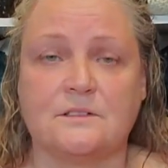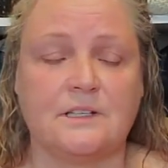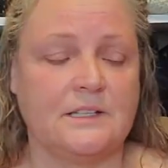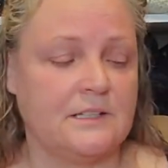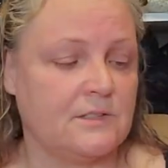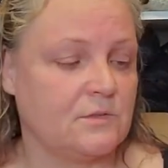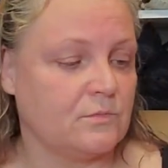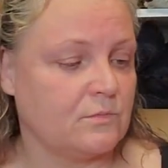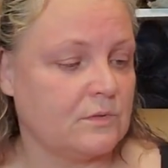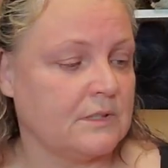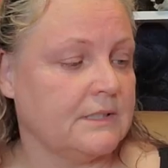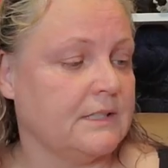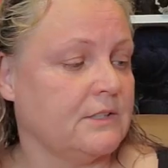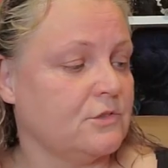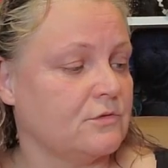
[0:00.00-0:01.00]
It is
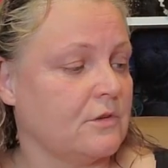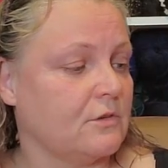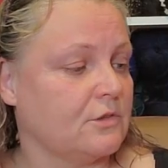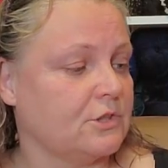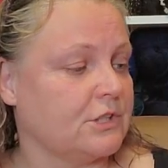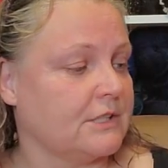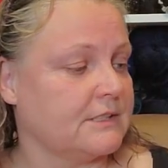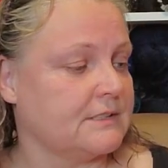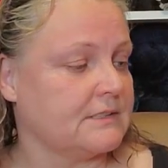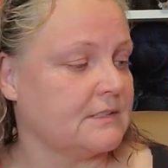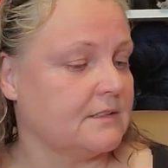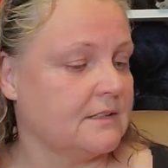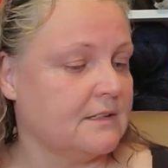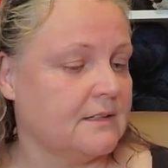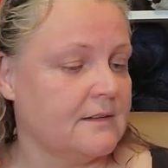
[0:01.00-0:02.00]
really atrocious.
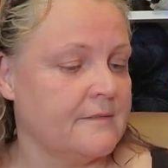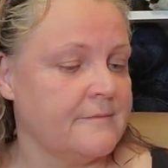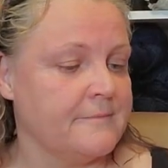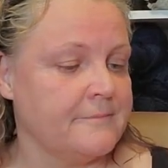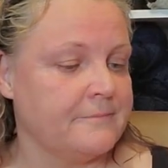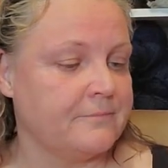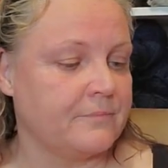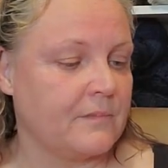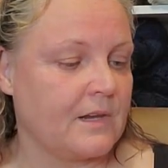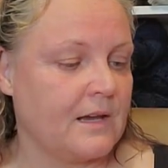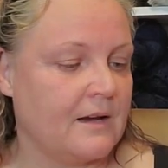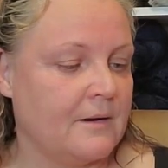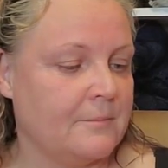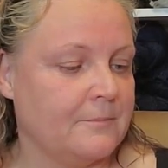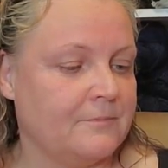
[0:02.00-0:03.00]

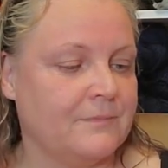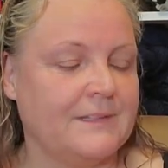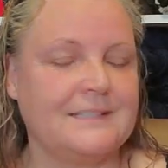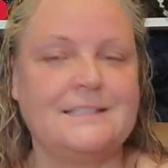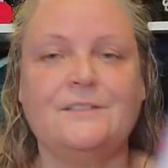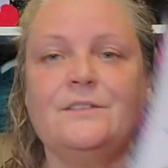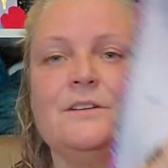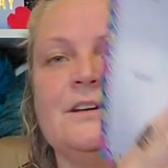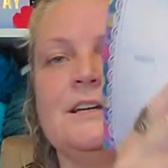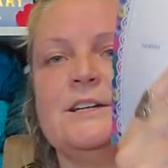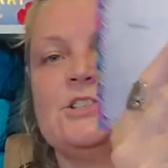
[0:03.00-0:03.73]
Um, it's even got a